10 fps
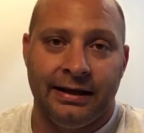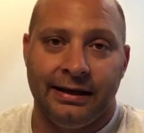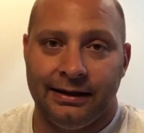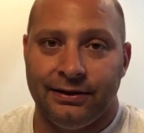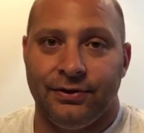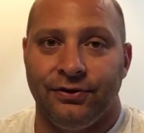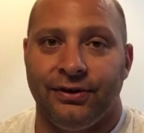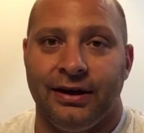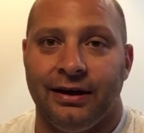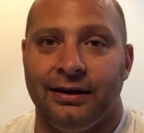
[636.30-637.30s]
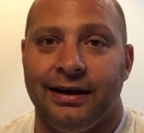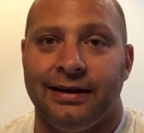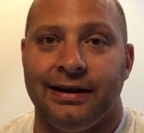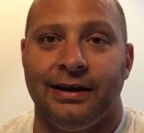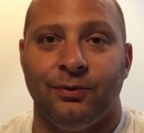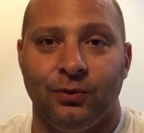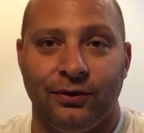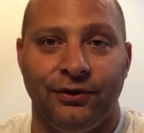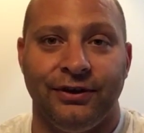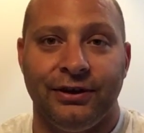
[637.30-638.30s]
Get those done, and then
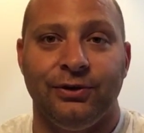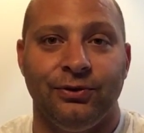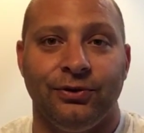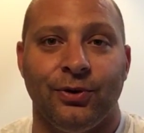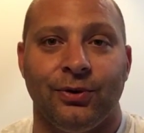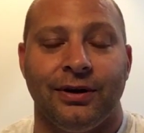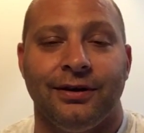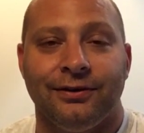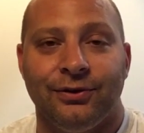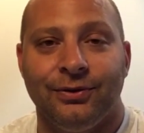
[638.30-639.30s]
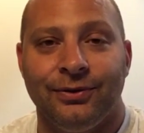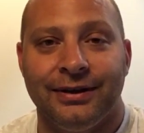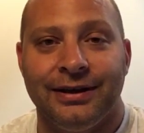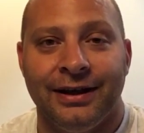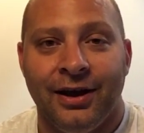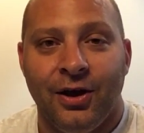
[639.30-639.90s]
we'll see who's going on to the